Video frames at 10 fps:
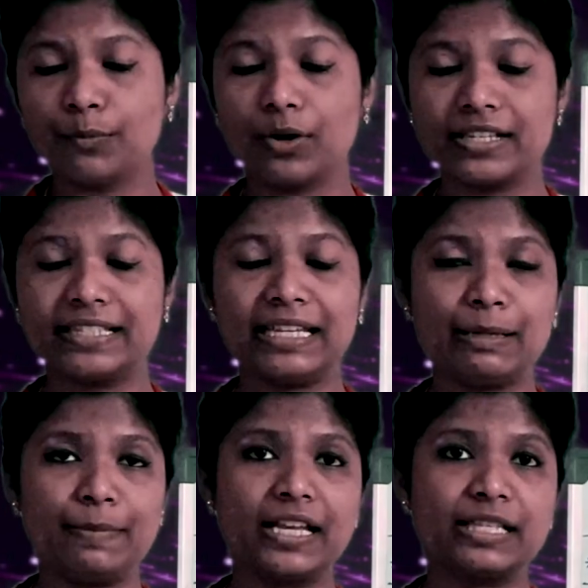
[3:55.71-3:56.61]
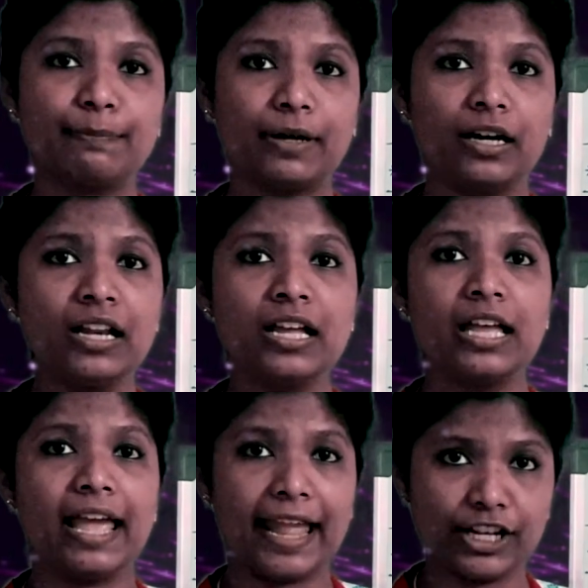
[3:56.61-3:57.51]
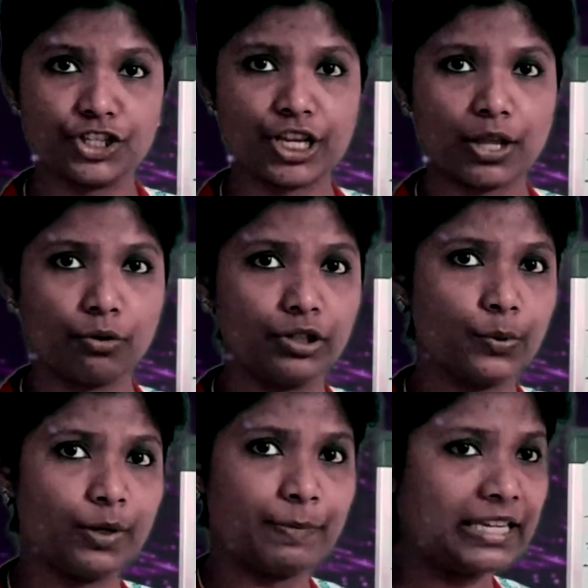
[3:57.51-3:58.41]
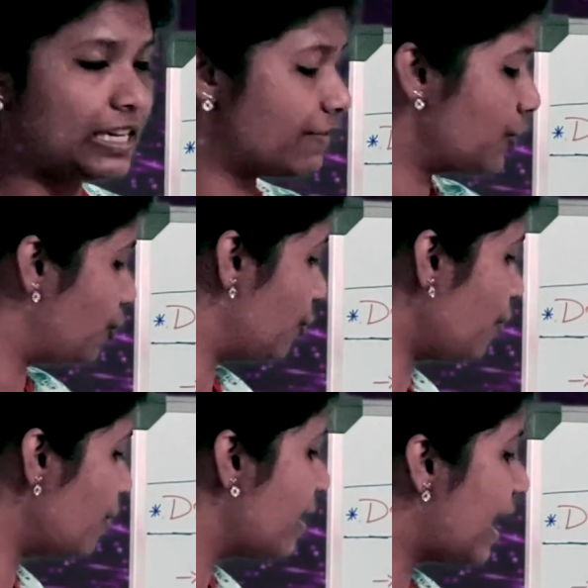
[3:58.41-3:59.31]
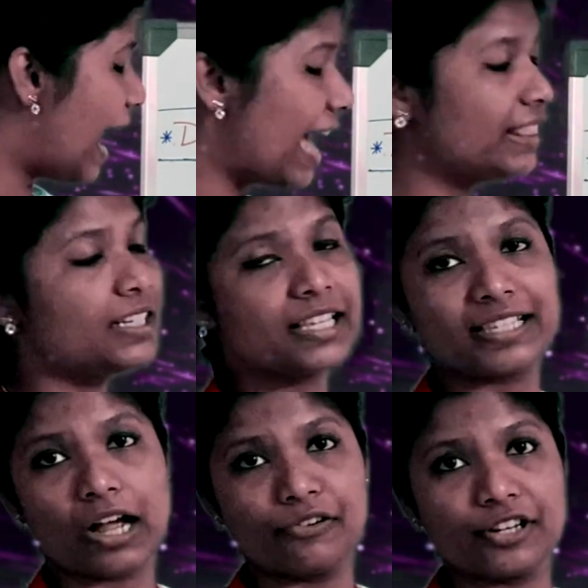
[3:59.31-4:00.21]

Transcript: What is the EPS per head shareholder will be given to you, and the discount rate.